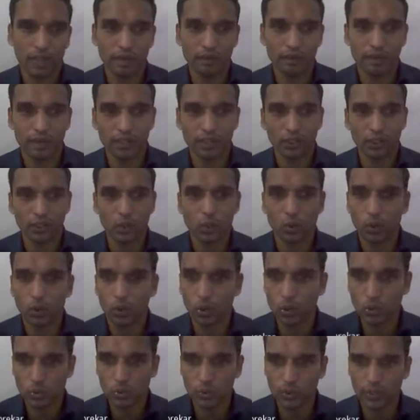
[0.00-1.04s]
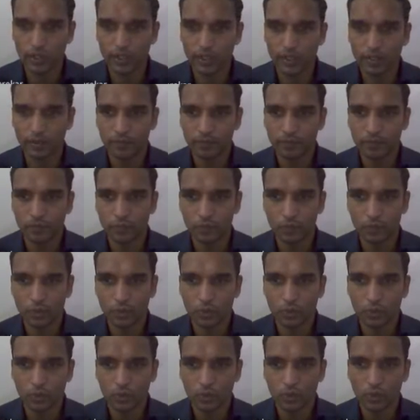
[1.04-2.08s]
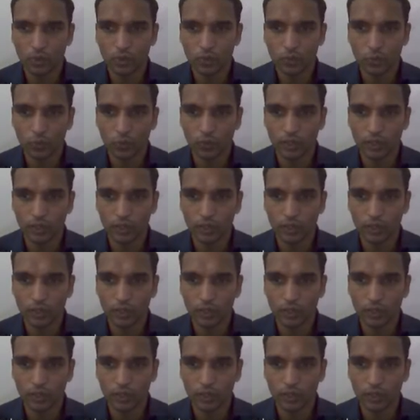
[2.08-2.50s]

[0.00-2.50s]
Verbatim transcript: have written the code also here. So